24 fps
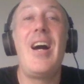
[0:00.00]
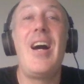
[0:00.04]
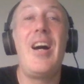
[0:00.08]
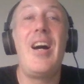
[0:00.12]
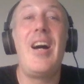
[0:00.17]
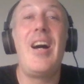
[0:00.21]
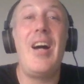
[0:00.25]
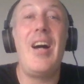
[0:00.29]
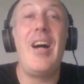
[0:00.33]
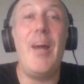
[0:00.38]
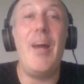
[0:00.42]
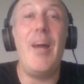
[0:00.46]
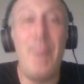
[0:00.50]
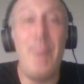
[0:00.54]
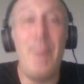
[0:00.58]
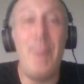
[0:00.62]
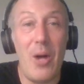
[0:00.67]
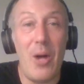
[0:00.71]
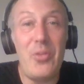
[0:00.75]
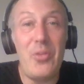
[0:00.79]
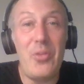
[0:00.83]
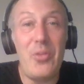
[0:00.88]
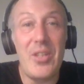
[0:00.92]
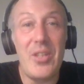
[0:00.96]
about
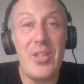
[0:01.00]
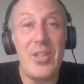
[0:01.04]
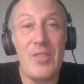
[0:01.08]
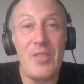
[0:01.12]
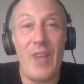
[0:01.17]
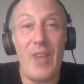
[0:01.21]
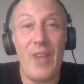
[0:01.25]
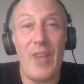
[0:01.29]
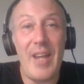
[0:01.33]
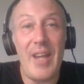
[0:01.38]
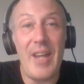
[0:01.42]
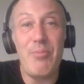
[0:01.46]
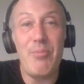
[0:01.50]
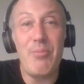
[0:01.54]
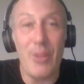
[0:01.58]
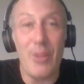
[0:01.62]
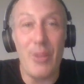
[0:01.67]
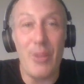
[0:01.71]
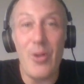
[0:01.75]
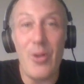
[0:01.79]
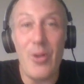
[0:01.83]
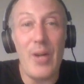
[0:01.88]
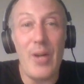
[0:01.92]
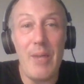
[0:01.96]
this fine
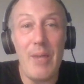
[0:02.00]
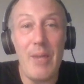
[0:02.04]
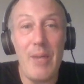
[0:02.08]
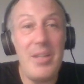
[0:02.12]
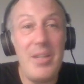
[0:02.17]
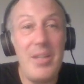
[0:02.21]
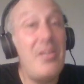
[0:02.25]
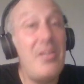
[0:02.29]
programming,